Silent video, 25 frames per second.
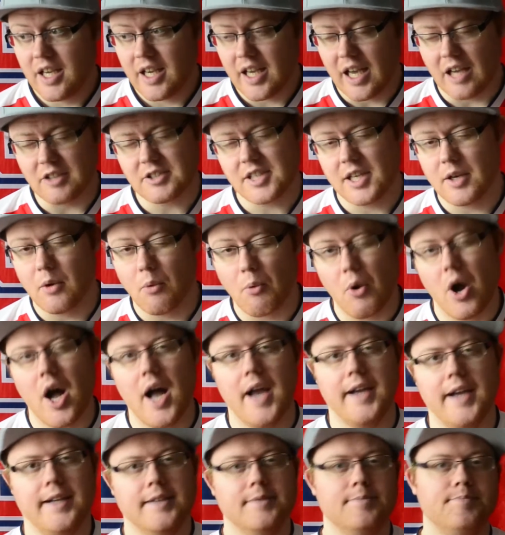I'll tell you
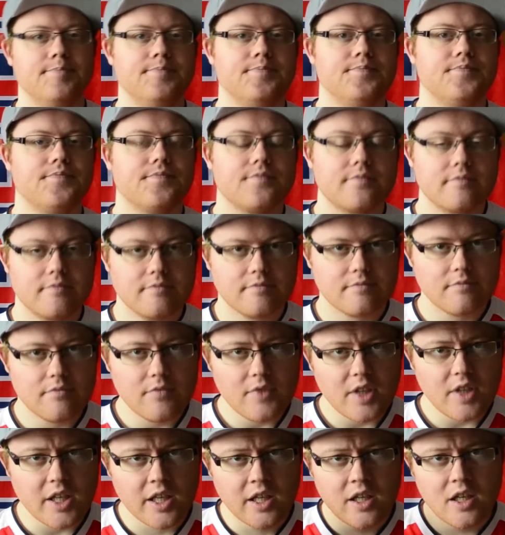why.
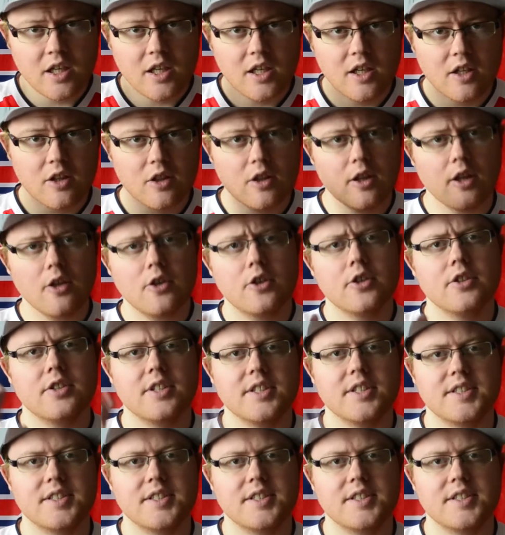Look at the